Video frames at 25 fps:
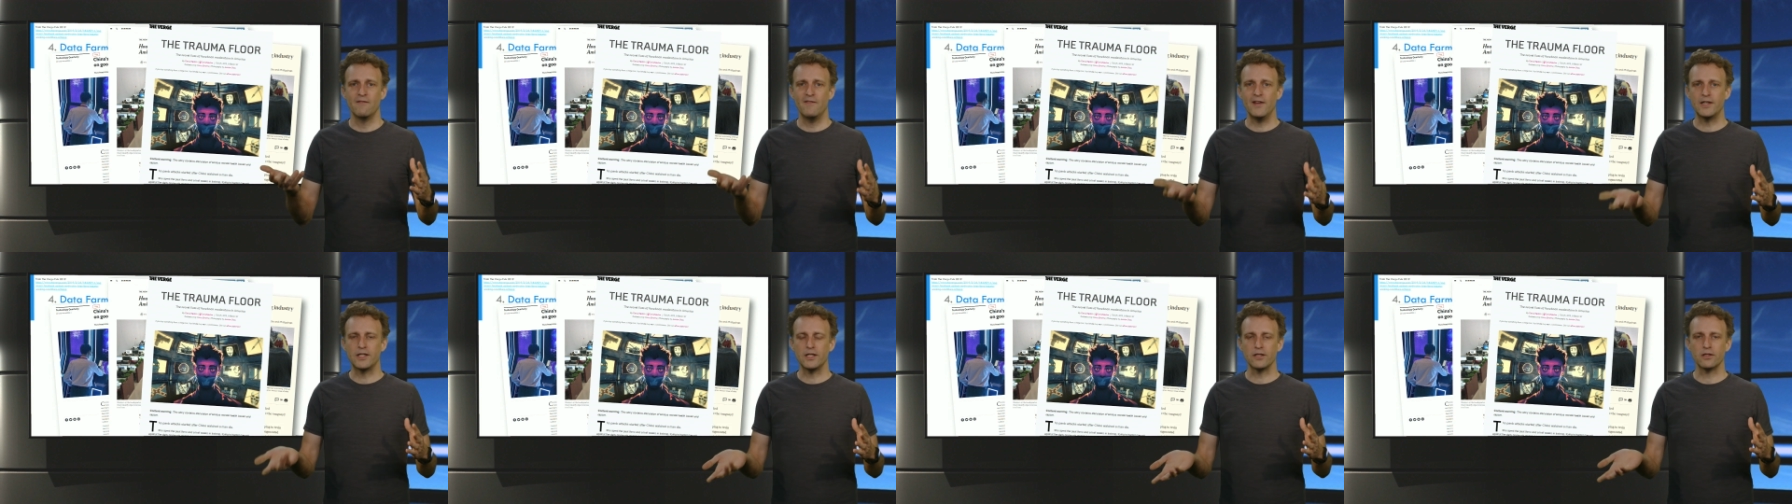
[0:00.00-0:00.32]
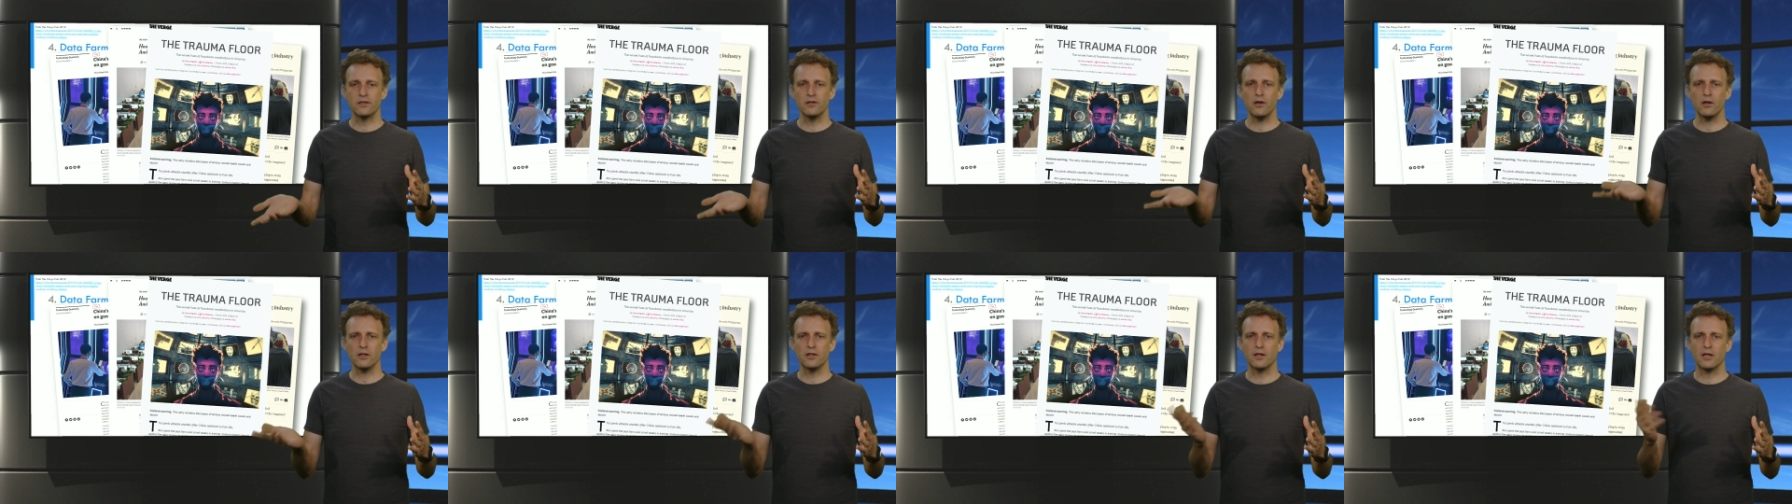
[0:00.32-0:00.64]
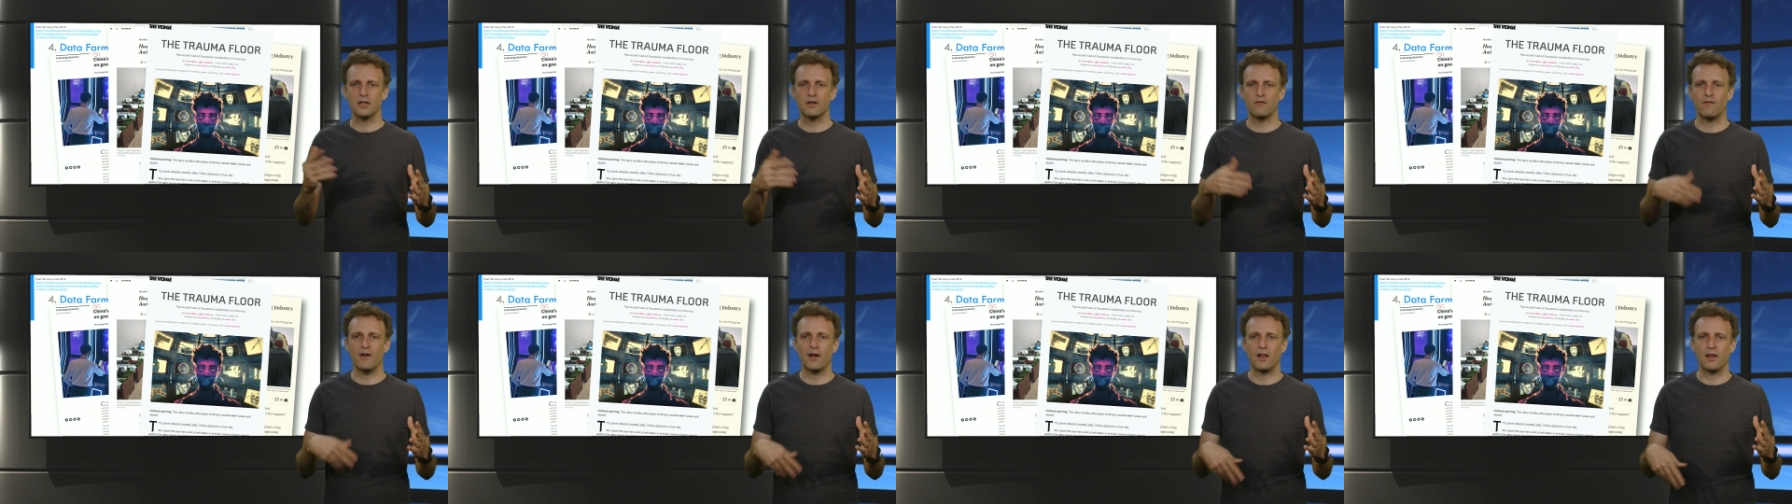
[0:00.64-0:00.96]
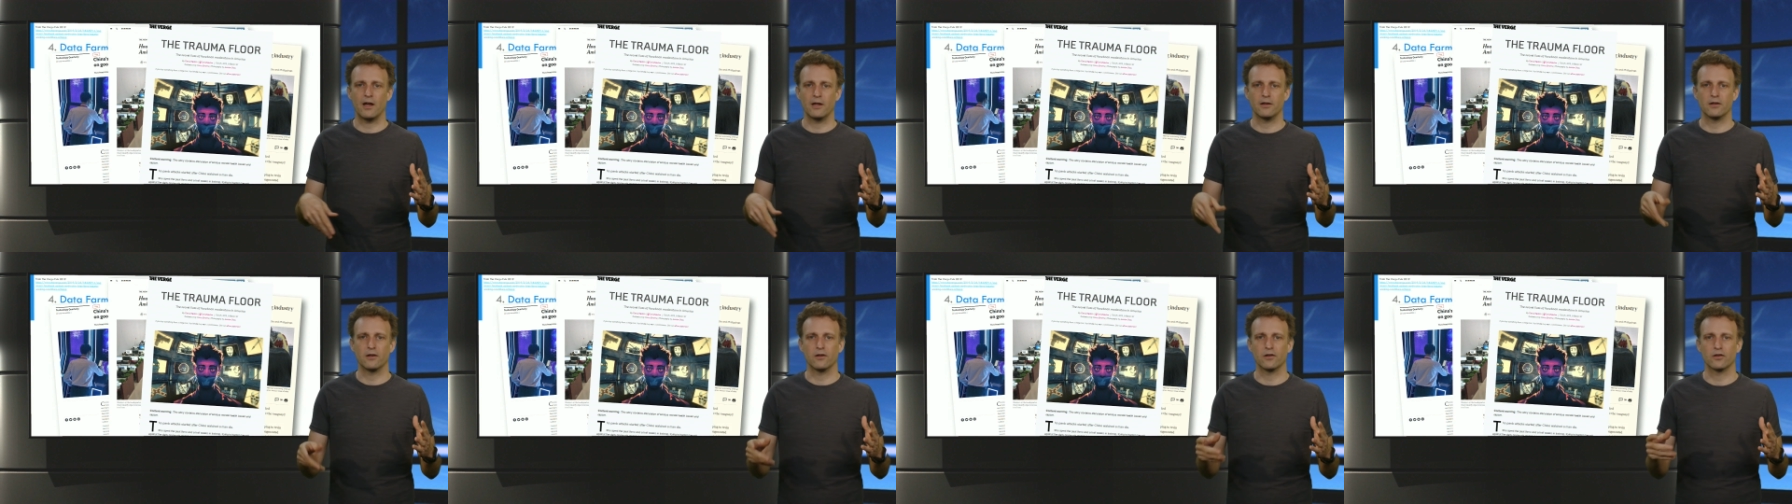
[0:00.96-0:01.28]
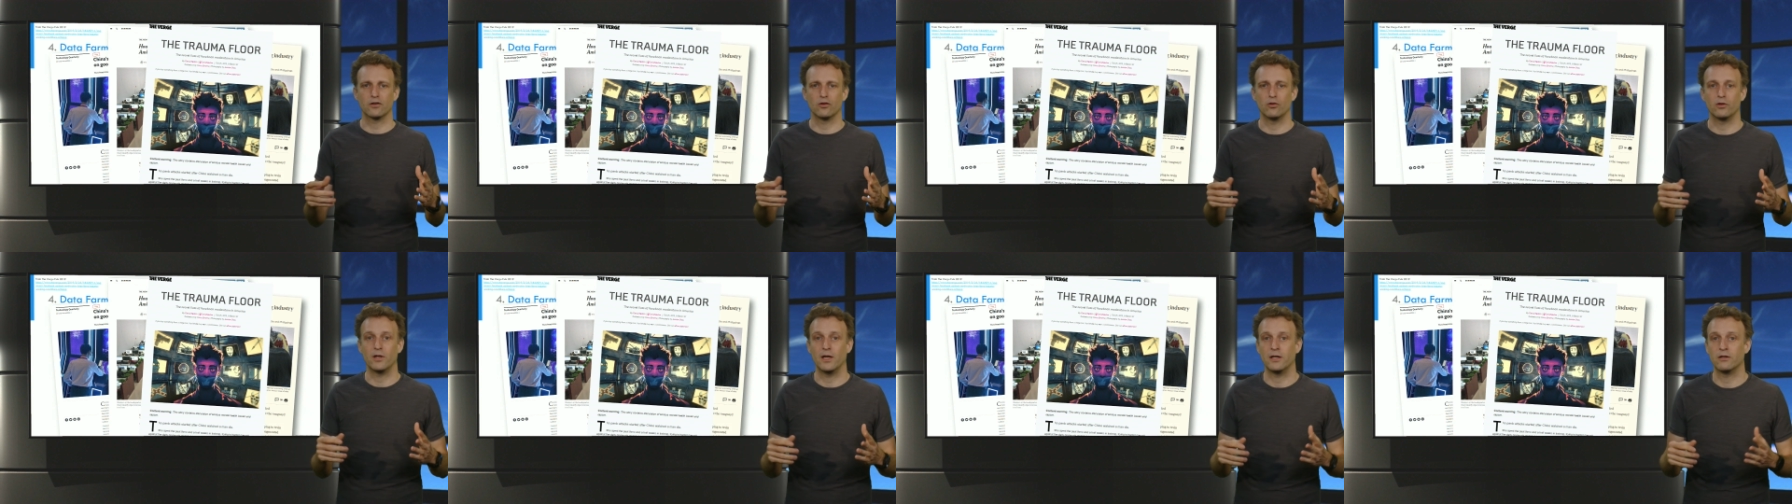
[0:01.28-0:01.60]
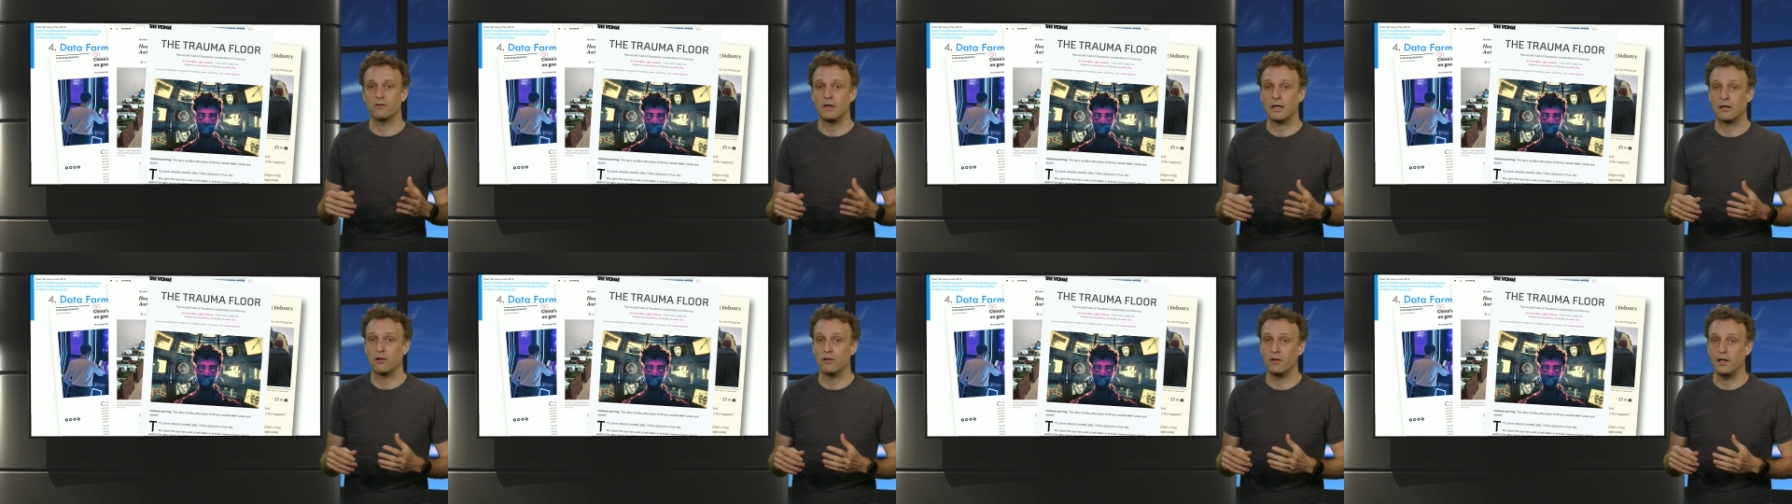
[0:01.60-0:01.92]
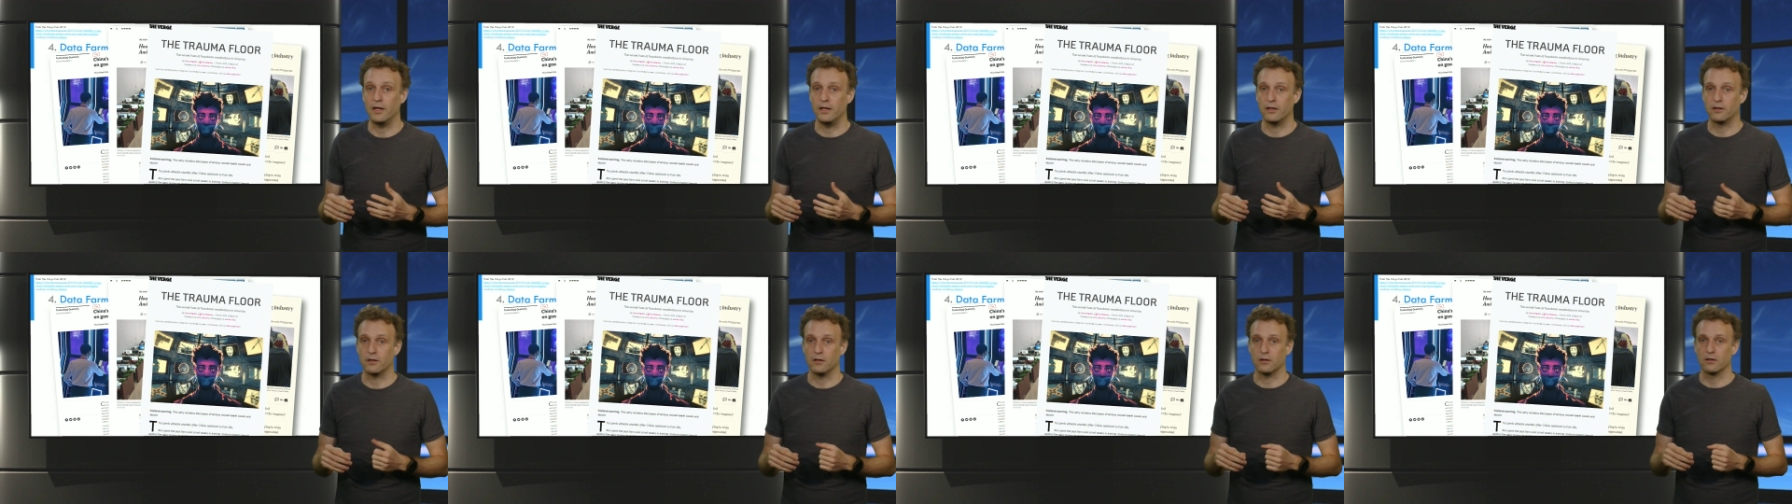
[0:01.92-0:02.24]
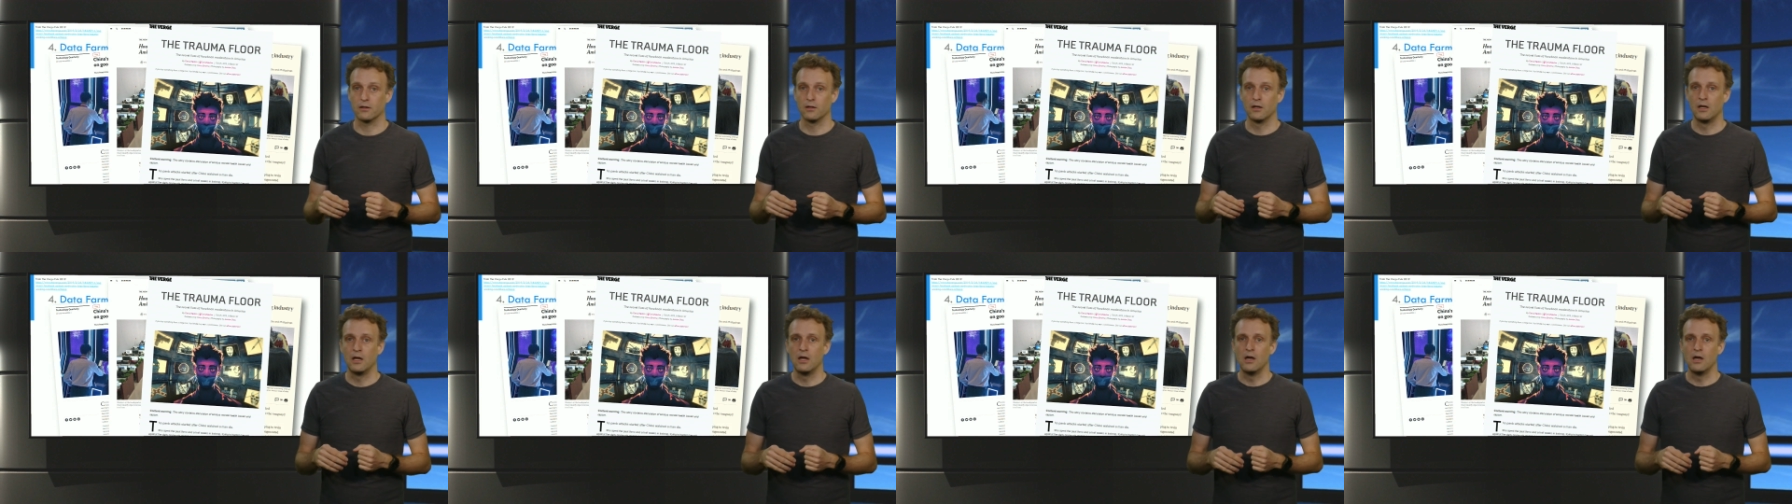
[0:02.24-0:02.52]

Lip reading: which is not yet well understood and regulated.